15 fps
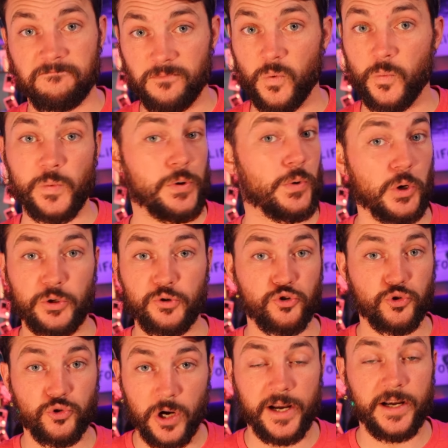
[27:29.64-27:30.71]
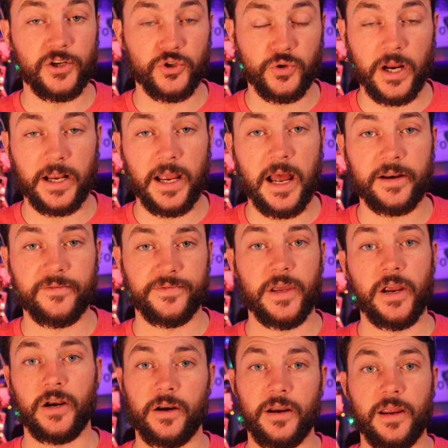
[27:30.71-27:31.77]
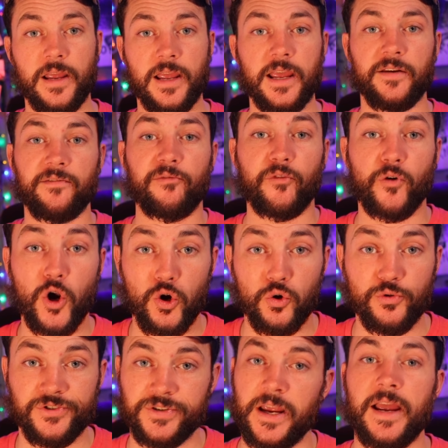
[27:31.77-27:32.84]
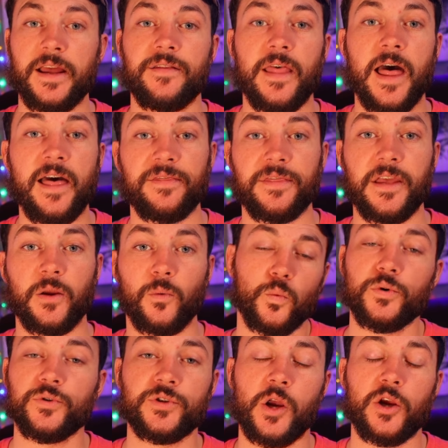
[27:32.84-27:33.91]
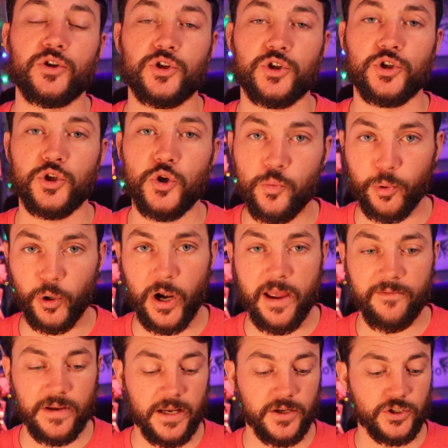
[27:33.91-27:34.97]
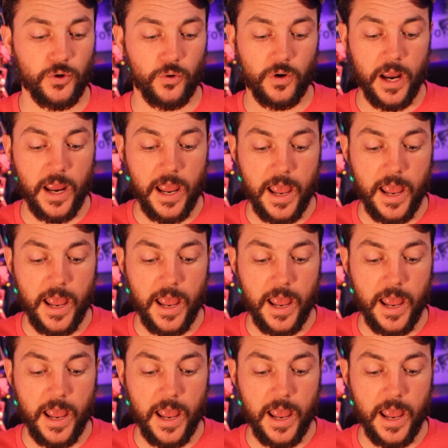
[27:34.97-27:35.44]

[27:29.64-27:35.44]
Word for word: when we were trying to trek out of there, it froze and that thing was super heavy. So